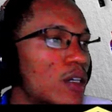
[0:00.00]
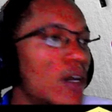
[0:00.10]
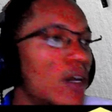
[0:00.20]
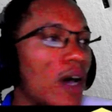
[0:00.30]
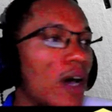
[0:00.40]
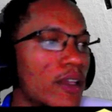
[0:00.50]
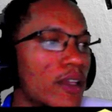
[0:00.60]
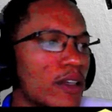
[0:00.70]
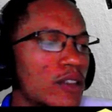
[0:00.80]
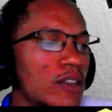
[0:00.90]
And then
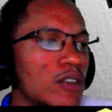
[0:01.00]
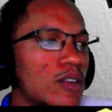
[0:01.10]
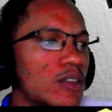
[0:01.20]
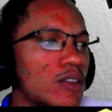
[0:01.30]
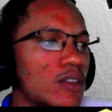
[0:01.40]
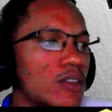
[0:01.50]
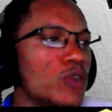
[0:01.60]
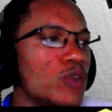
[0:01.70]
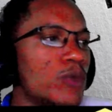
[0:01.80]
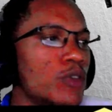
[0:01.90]
to move from
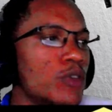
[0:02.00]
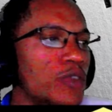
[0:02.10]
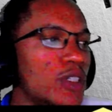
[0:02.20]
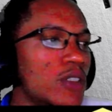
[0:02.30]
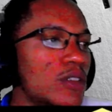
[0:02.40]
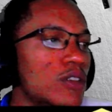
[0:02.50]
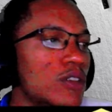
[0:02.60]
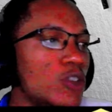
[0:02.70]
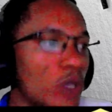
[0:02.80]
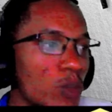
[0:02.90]
15 to
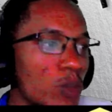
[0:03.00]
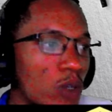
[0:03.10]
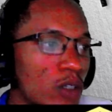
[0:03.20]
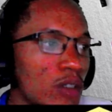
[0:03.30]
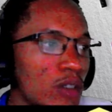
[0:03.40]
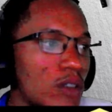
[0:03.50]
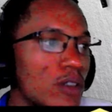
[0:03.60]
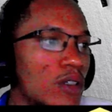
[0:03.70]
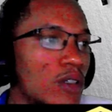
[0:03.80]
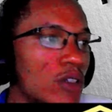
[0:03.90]
21,
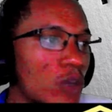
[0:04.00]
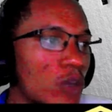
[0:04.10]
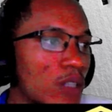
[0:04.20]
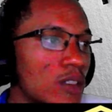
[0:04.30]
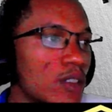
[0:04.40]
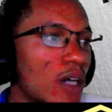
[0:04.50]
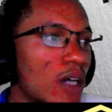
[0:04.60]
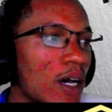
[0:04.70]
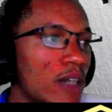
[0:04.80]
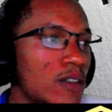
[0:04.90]
you had to
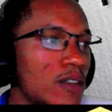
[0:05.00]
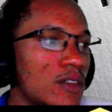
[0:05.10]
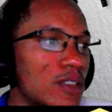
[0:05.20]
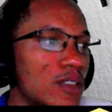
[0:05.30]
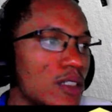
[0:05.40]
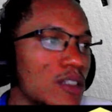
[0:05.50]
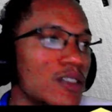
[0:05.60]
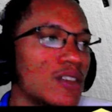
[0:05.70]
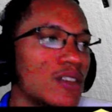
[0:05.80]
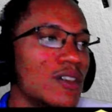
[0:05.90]
add 6.
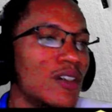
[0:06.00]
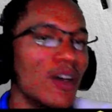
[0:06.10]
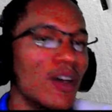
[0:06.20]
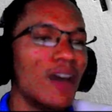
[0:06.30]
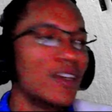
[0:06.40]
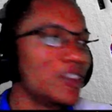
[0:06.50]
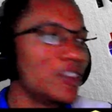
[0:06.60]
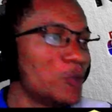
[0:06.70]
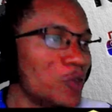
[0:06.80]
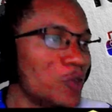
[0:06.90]
And then to move from